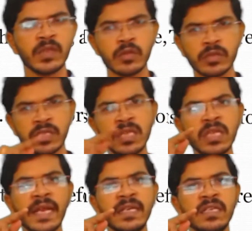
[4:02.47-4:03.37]
So this
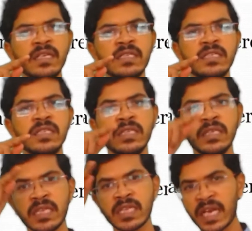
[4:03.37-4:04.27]
light energy
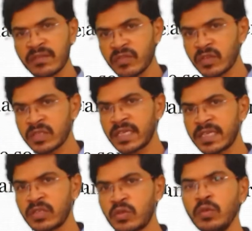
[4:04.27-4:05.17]
is converted
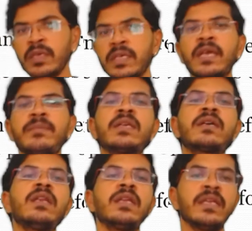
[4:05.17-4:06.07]
into
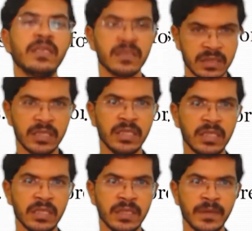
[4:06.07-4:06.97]
chemical
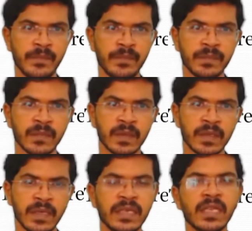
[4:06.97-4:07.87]
energy.
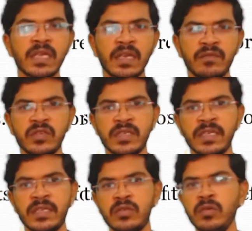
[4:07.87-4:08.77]
It is converted
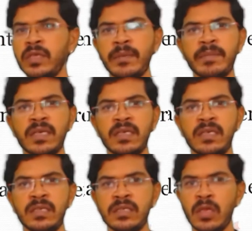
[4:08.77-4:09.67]
into chemical
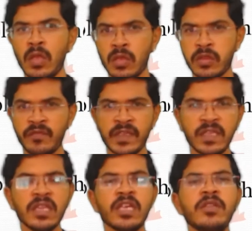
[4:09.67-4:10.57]
energy. So with
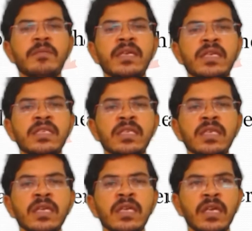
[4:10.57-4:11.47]
this
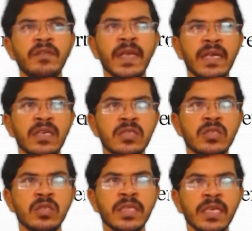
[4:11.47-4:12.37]
explanation, we
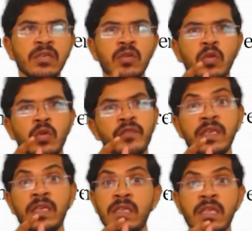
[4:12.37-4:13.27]
understood that
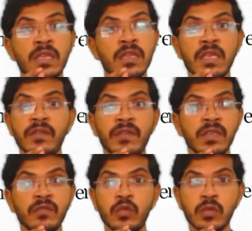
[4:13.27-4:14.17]
chlorophyll is necessary for
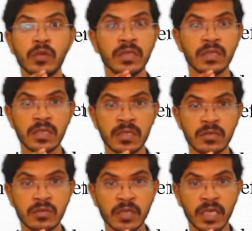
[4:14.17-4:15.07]
the photosynthesis
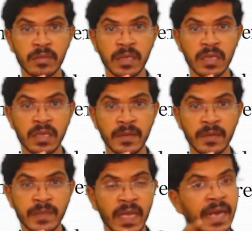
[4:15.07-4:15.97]
to take place,
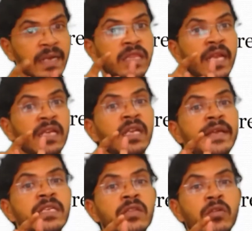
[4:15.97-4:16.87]
and
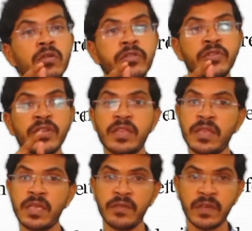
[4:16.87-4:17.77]
sunlight is also
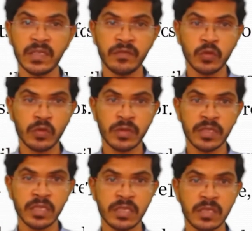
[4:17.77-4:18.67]
necessary for the
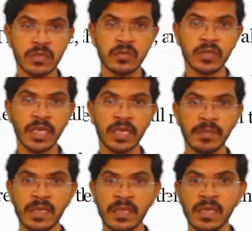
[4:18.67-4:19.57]
photosynthesis to take
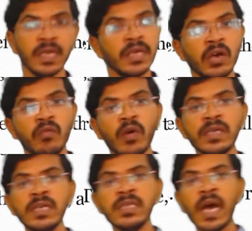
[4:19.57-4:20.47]
place. What
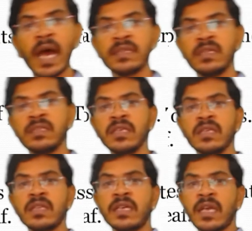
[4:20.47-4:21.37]
are the other
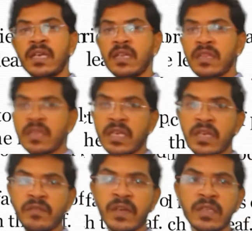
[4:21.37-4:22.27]
things that are
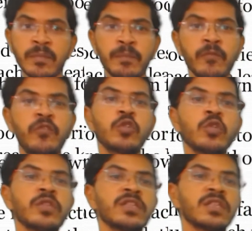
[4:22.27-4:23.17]
necessary for the
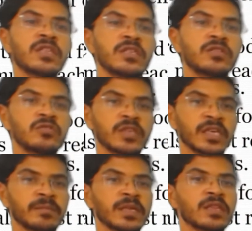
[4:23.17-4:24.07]
photosynthesis to
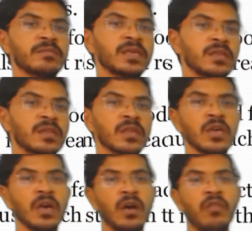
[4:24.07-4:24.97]
take place means
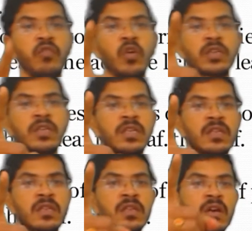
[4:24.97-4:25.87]
water
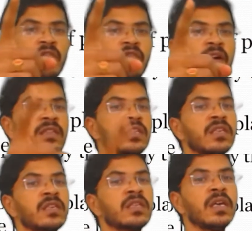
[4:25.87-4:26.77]
is one
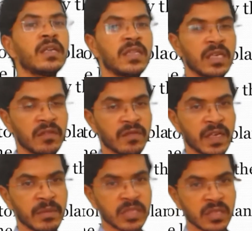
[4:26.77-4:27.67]
thing that is very
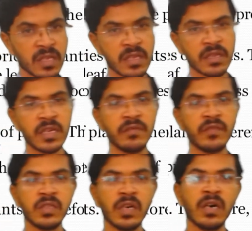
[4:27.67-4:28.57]
much necessary
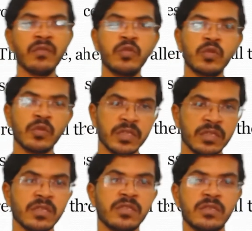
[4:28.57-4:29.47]
for the
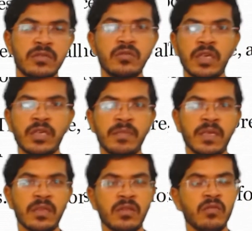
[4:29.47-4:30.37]
photosynthesis to take place.
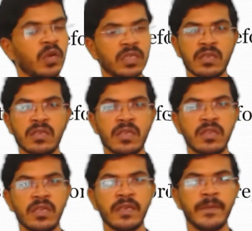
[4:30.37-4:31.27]
Water is necessary.